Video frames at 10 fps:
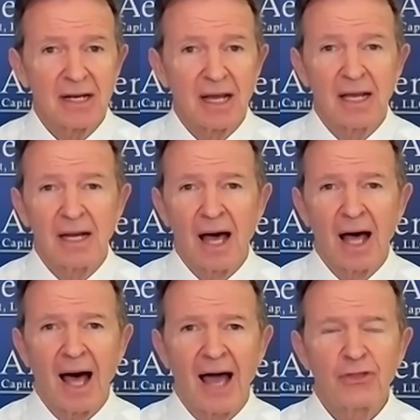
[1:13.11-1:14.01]
And
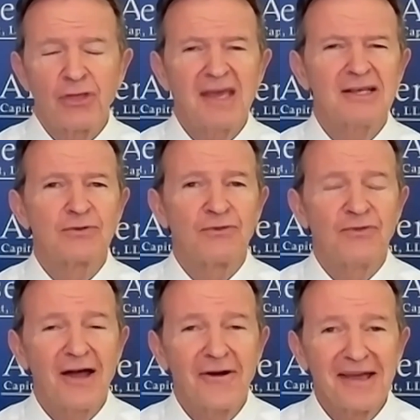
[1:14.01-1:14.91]
uh, I think he's
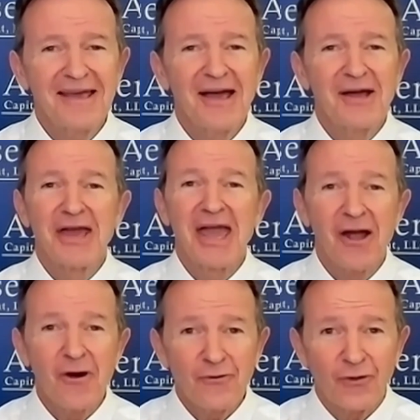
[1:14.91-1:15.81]
very
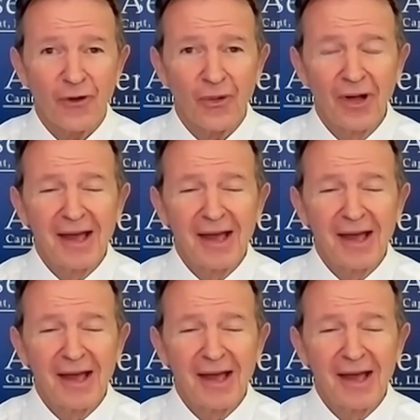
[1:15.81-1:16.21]
careful.